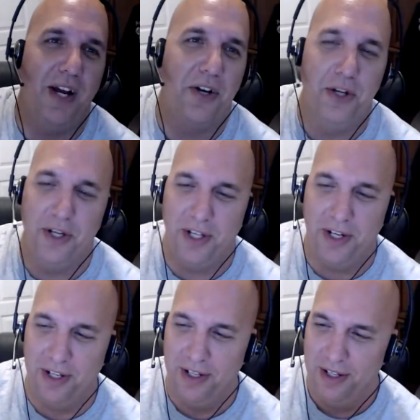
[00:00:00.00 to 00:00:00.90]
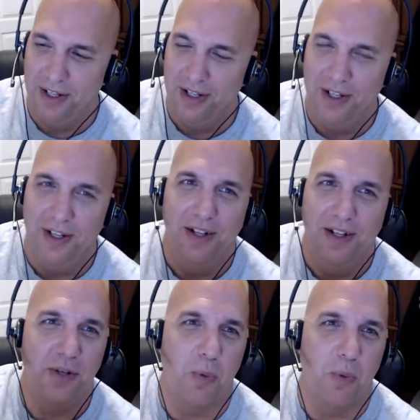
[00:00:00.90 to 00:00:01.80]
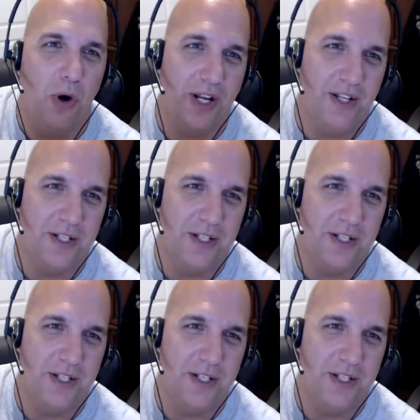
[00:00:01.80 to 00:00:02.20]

I could to work at